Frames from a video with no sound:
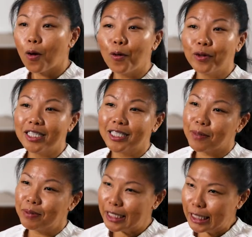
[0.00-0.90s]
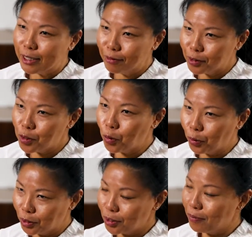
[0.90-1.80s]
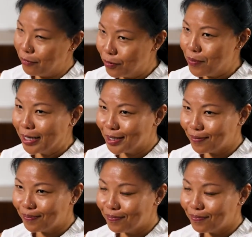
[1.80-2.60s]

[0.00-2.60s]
All these can be detailed in your workshop information.